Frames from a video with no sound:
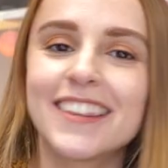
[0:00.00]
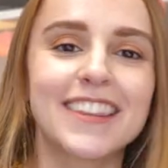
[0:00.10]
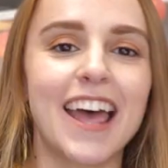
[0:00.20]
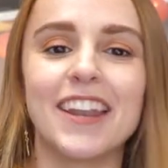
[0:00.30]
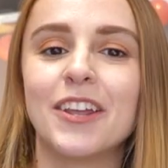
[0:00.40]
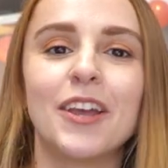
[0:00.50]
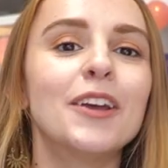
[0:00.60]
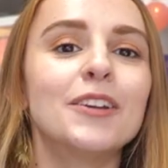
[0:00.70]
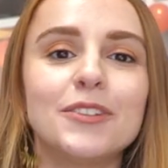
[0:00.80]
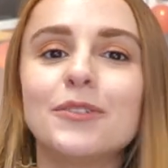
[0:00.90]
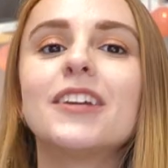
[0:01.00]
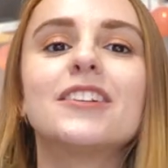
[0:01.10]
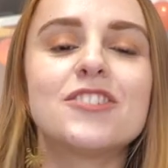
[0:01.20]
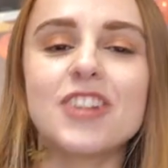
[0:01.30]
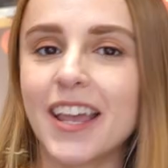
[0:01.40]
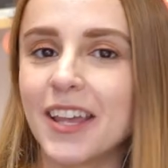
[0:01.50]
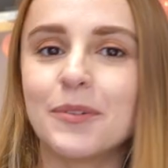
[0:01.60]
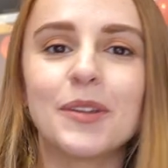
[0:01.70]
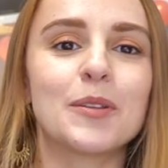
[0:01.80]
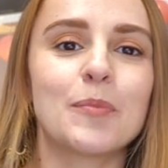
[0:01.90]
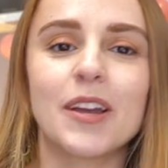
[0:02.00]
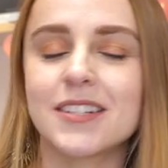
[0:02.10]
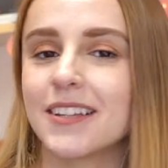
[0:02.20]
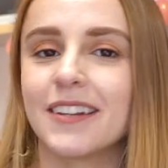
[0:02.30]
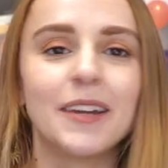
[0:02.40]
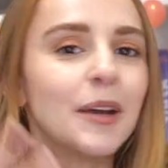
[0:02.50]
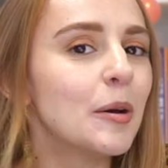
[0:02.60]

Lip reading: then you can check in with the other person,